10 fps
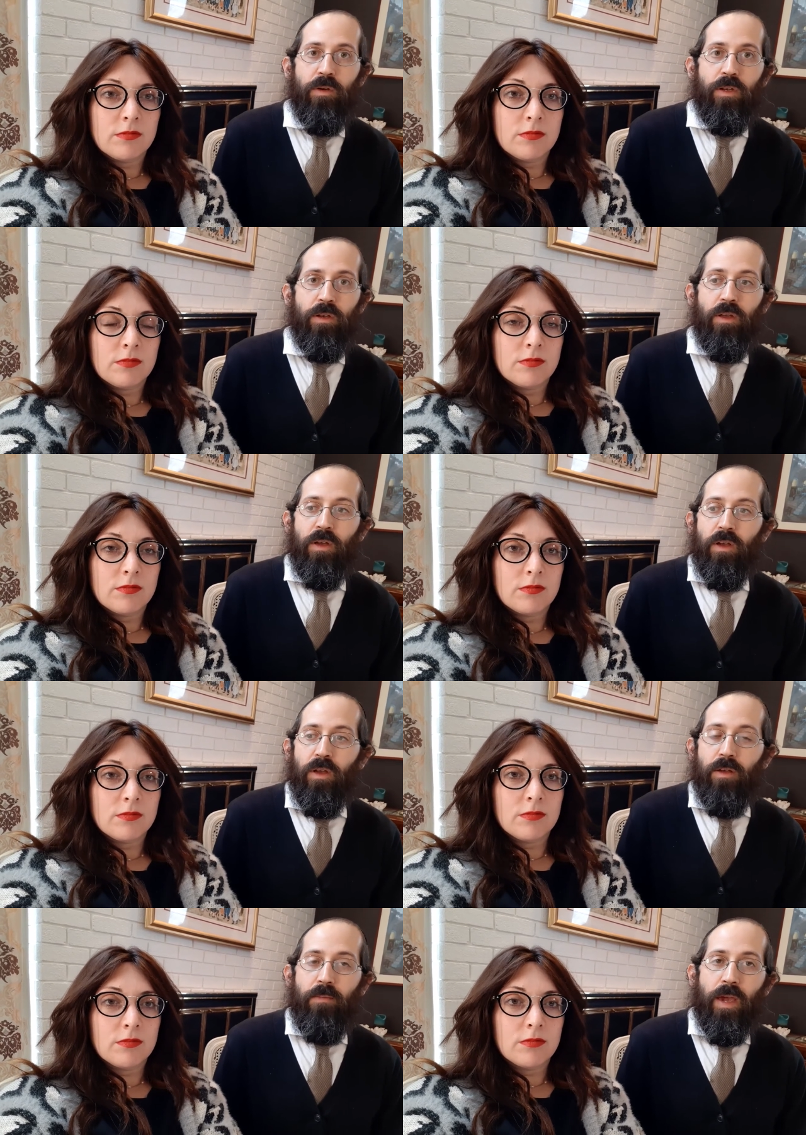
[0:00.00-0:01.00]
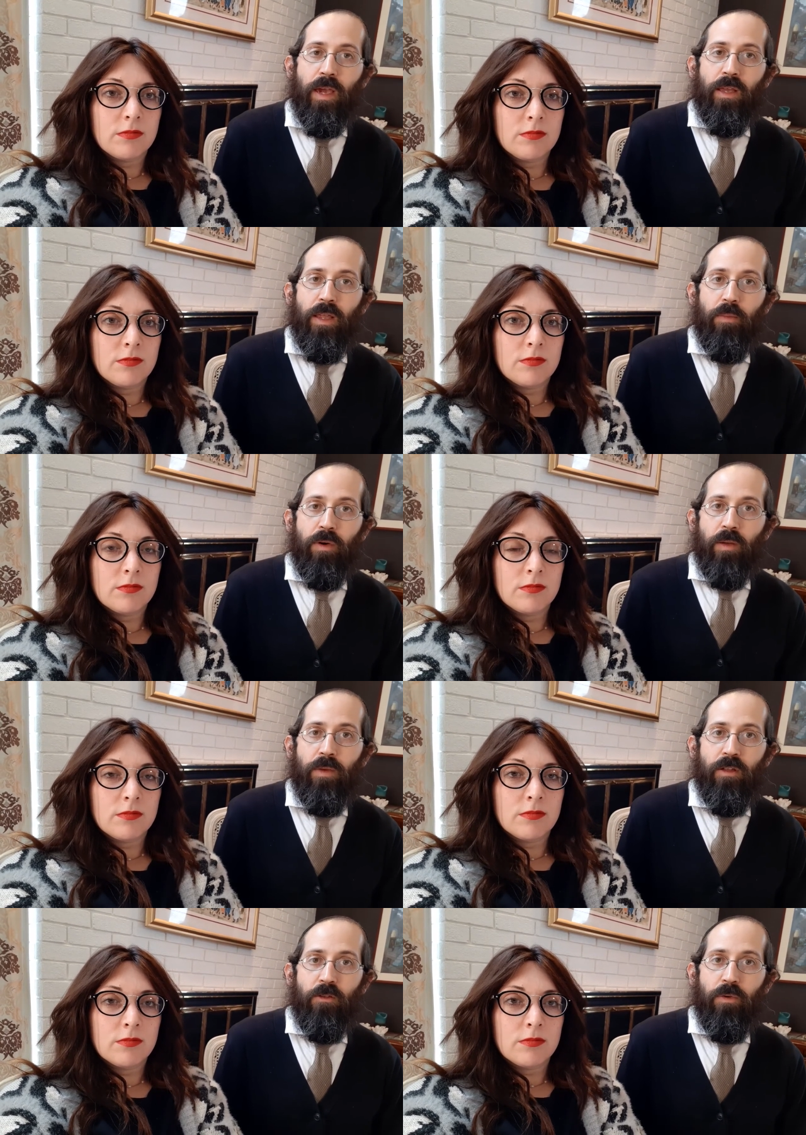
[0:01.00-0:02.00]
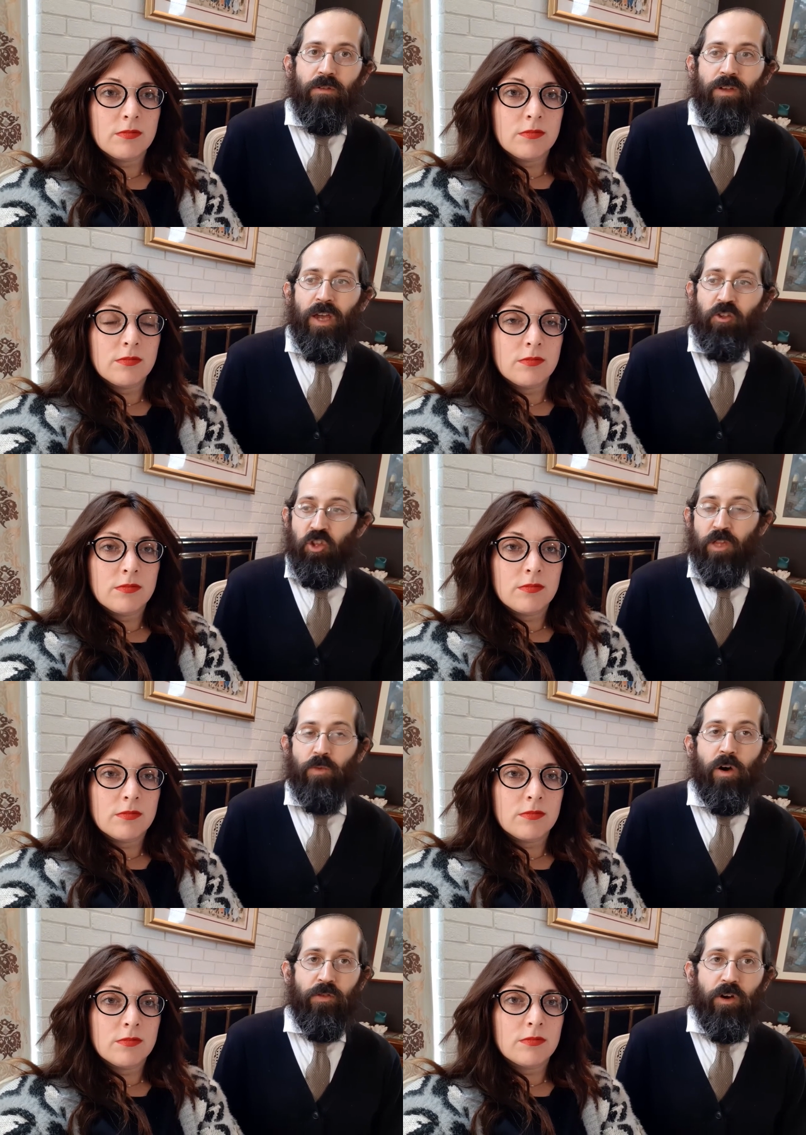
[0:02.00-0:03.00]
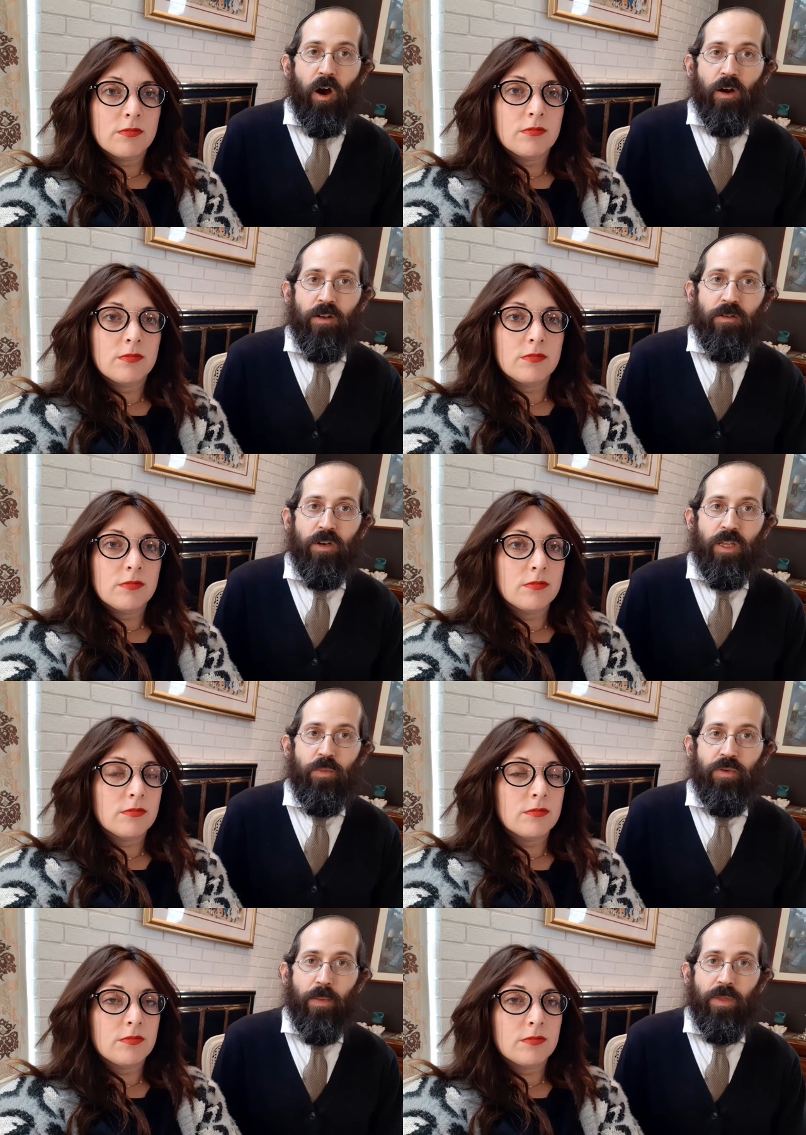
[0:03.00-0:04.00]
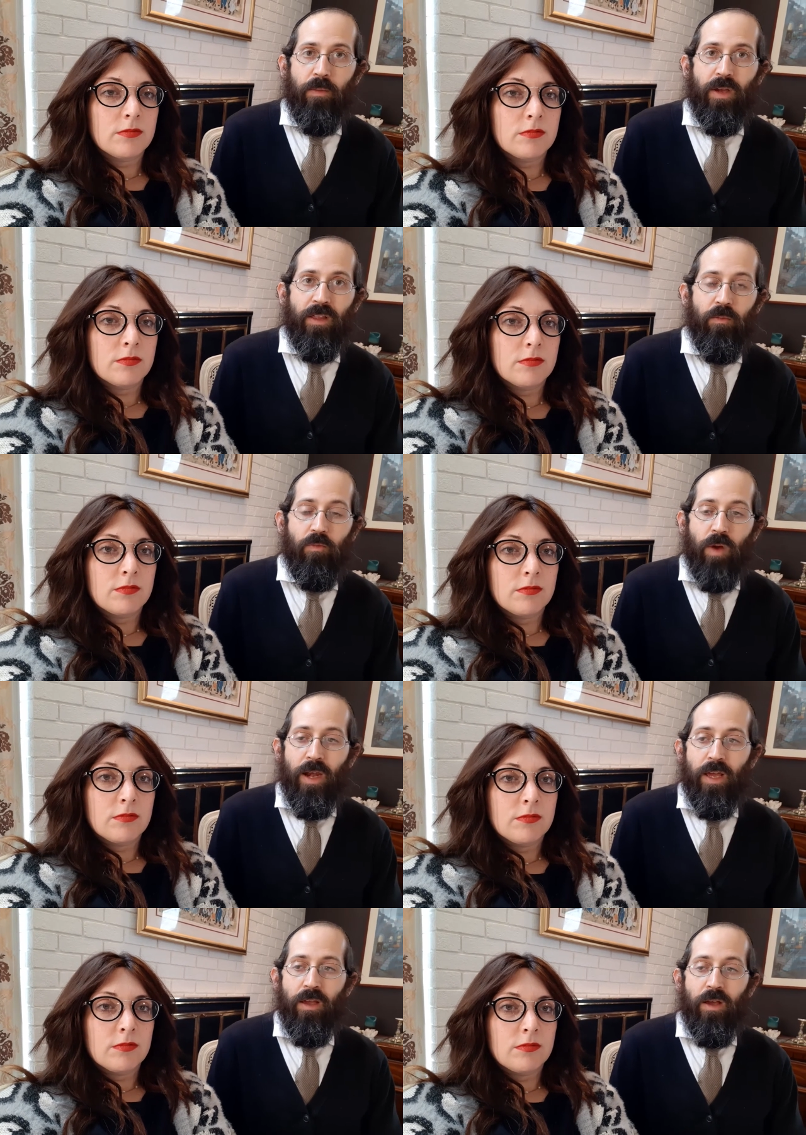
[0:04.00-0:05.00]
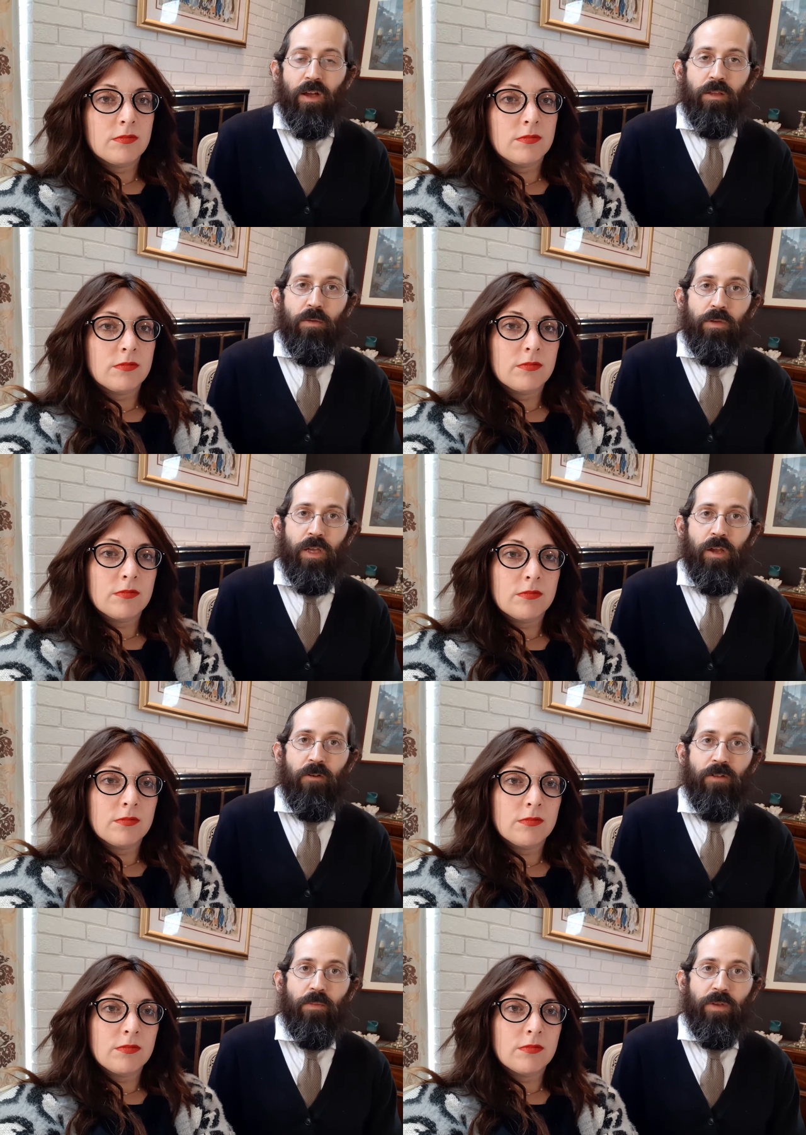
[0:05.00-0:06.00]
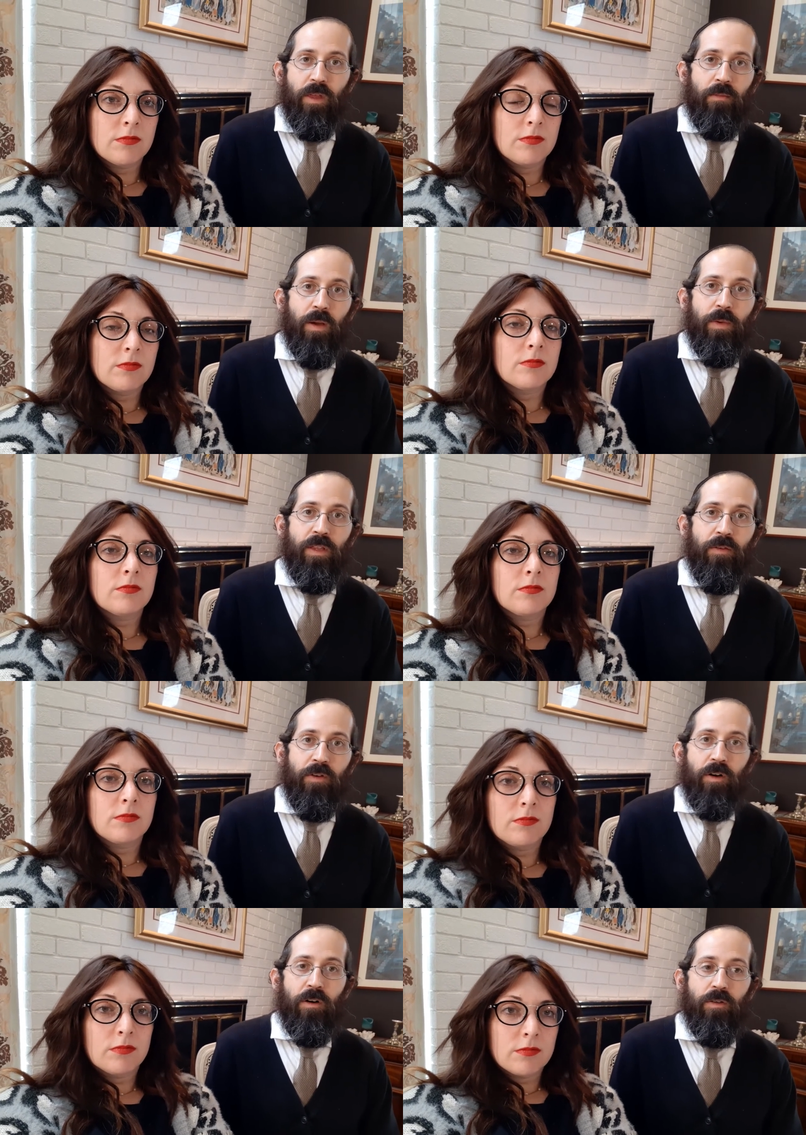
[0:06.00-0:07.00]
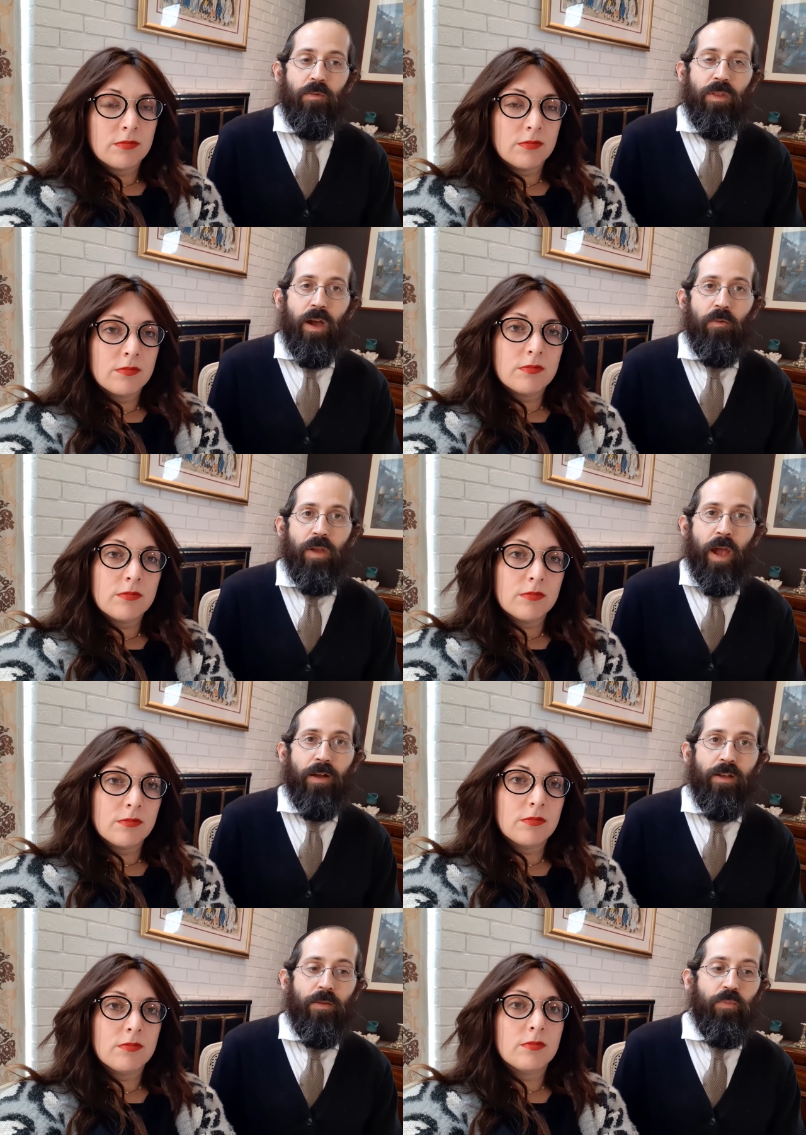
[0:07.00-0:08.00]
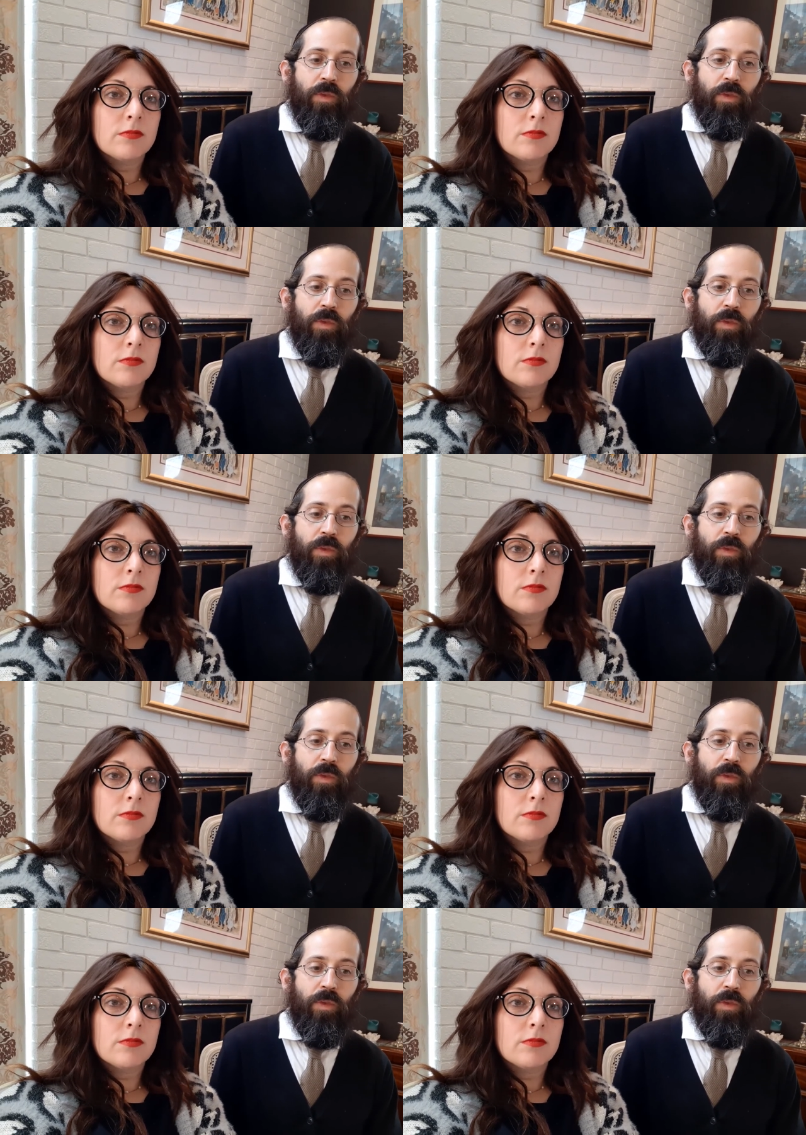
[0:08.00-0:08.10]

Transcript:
Speaker 1: And making an appointment as opposed to catching them off guard is going to prep them, get them ready to be able to hear something that might be difficult without reacting.